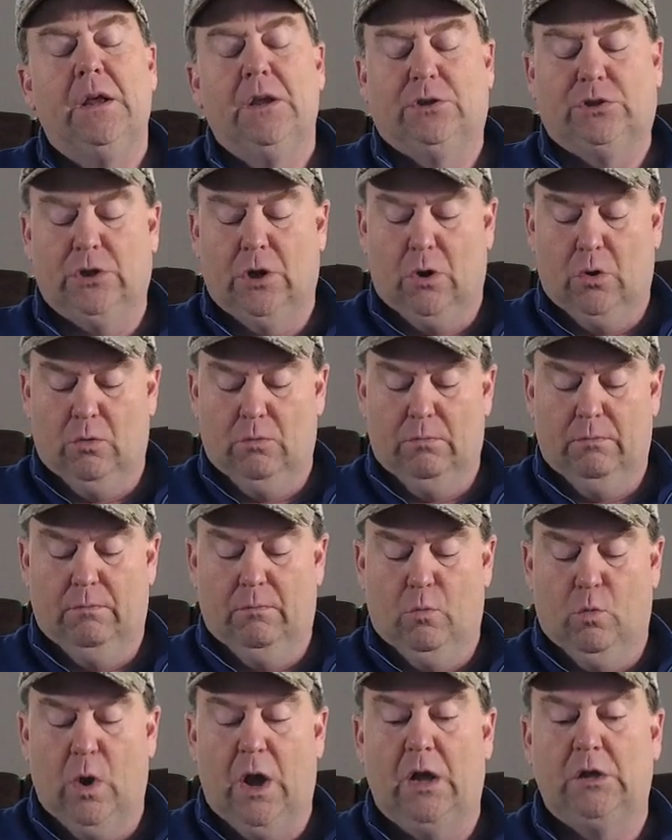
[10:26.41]

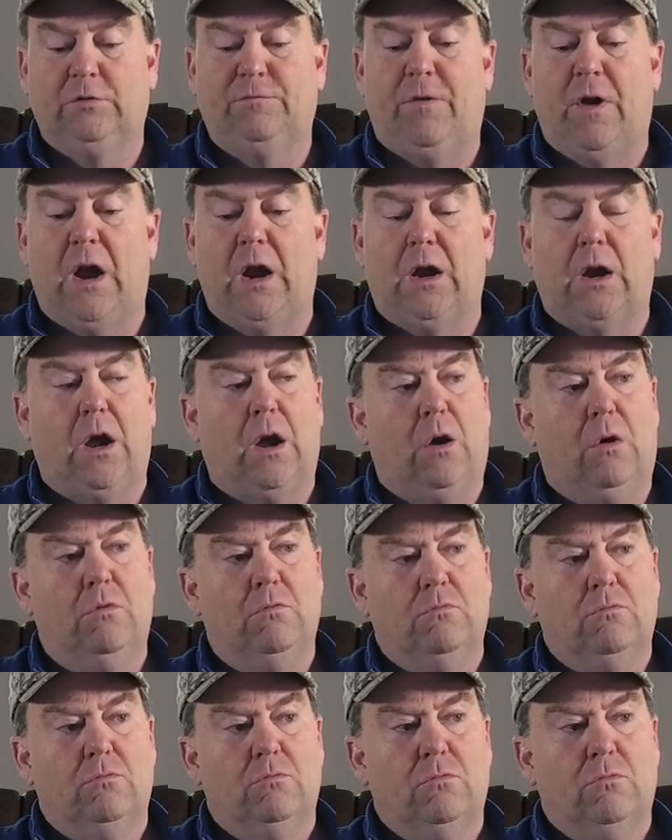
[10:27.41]
So Wells
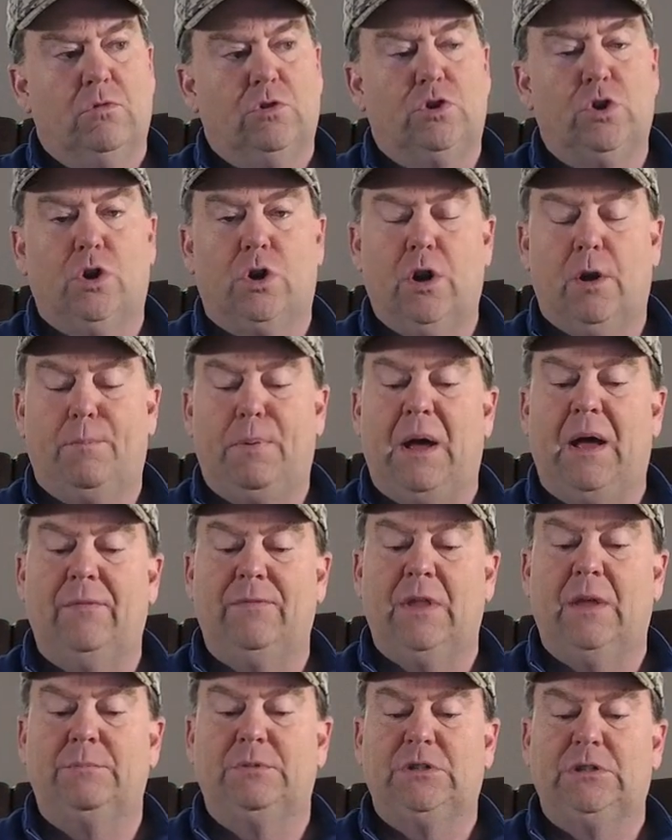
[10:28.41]
Fargo took it
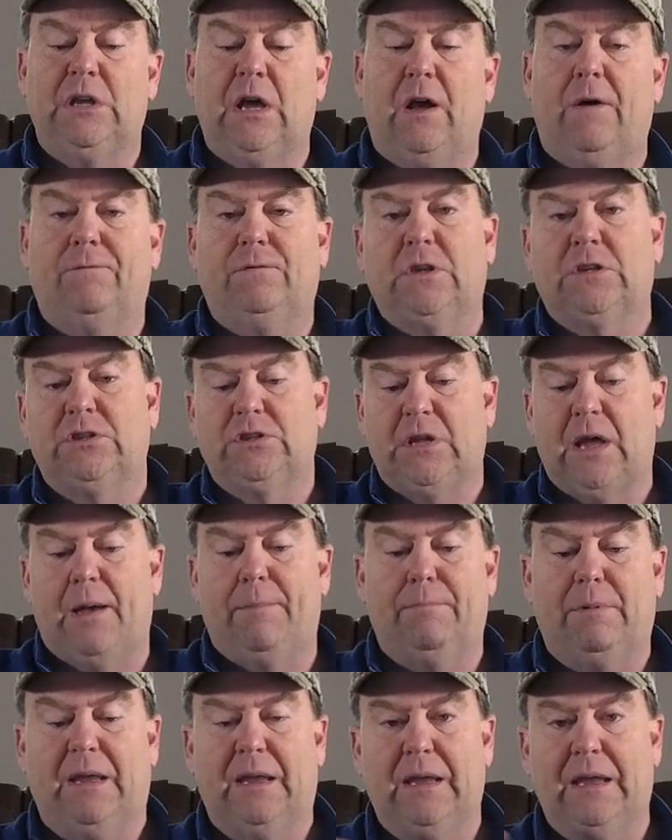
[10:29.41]
upon themselves to
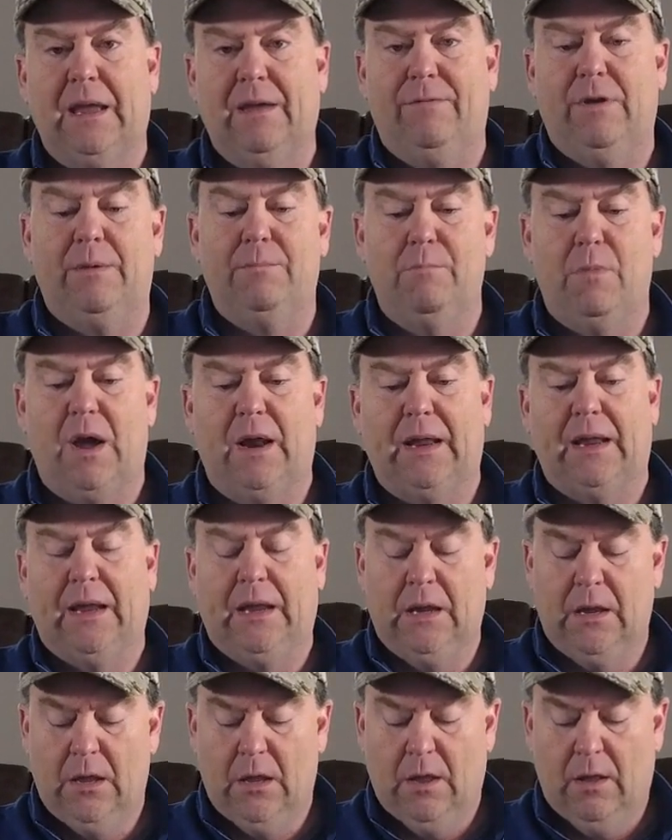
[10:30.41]
stop giving money